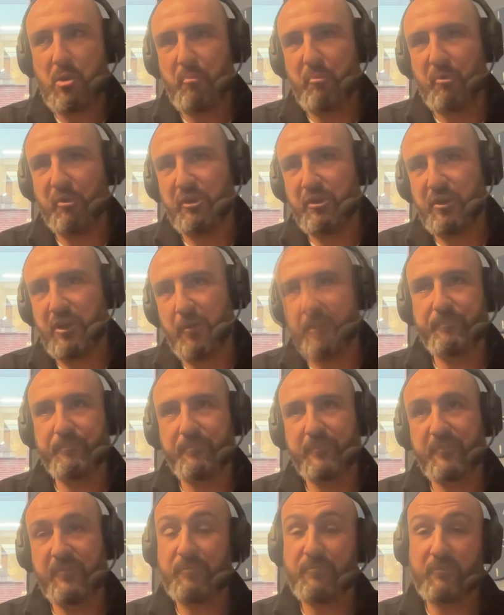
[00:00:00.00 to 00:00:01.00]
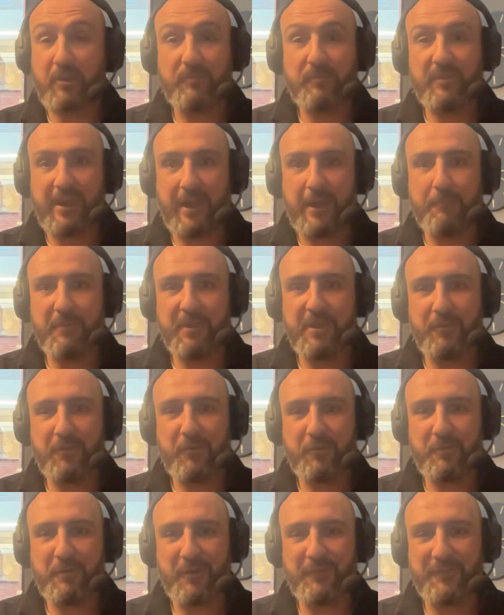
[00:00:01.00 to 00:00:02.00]
But, sometimes it can be an
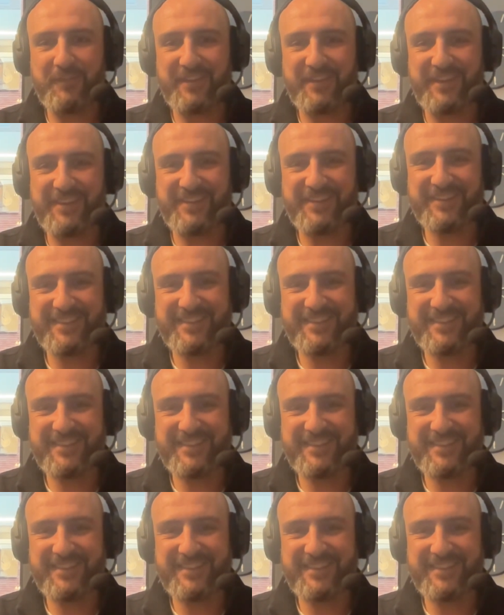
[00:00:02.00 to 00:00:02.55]
awkward conversation.